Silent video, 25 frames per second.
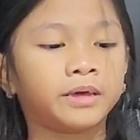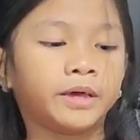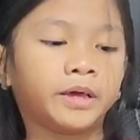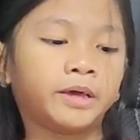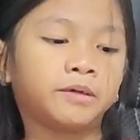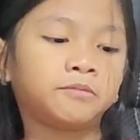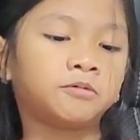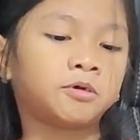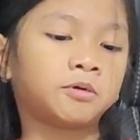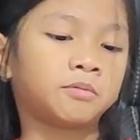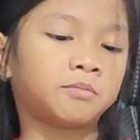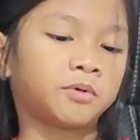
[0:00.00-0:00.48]

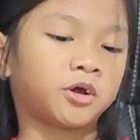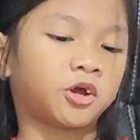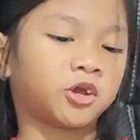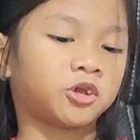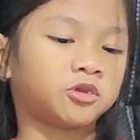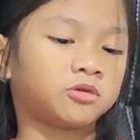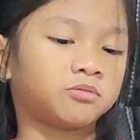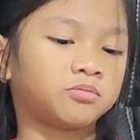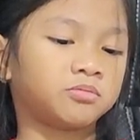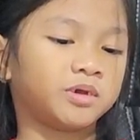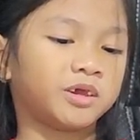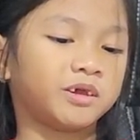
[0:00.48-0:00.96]
It
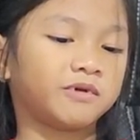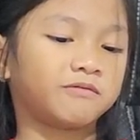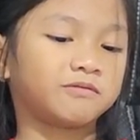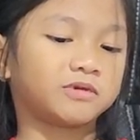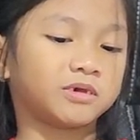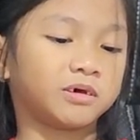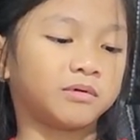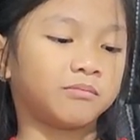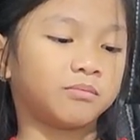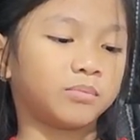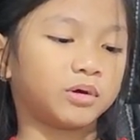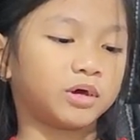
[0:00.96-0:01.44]
reminds me of
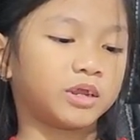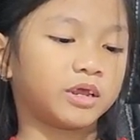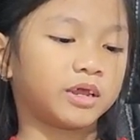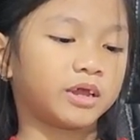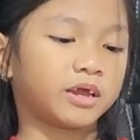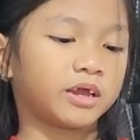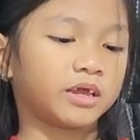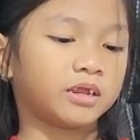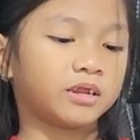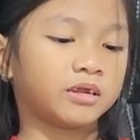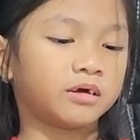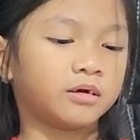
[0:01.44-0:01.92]
somebody
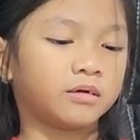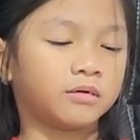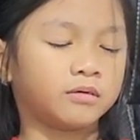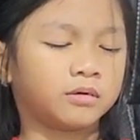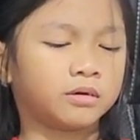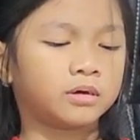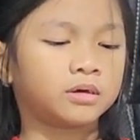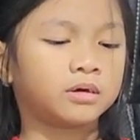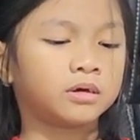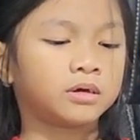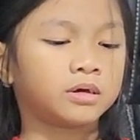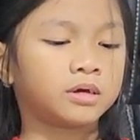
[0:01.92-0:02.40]
I know.
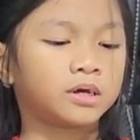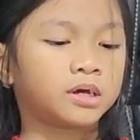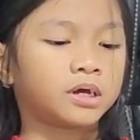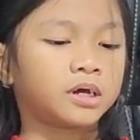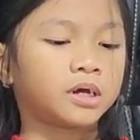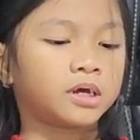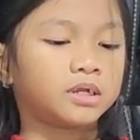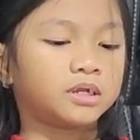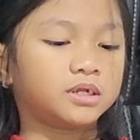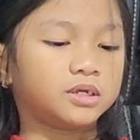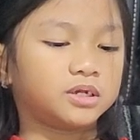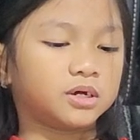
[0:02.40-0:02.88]

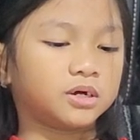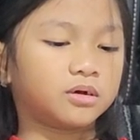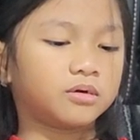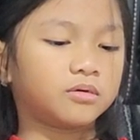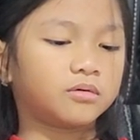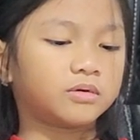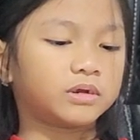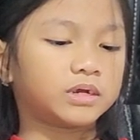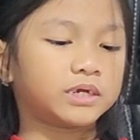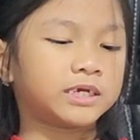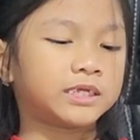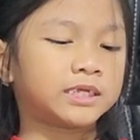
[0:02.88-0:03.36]
Joe
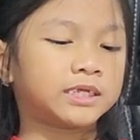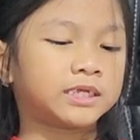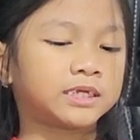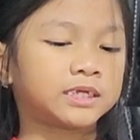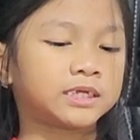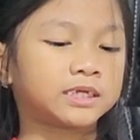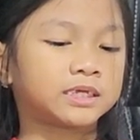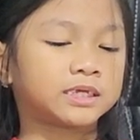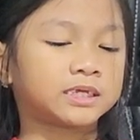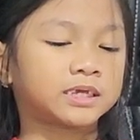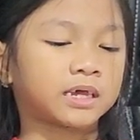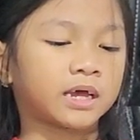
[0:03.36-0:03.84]
reads
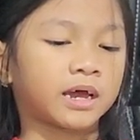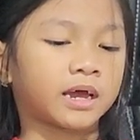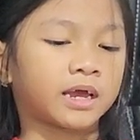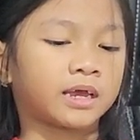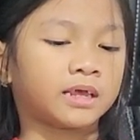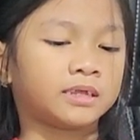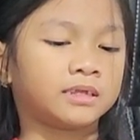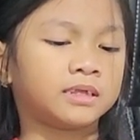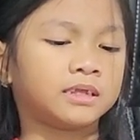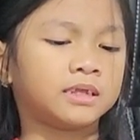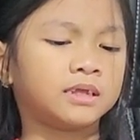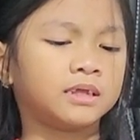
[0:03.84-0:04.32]
its
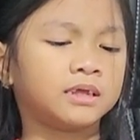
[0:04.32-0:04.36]
side.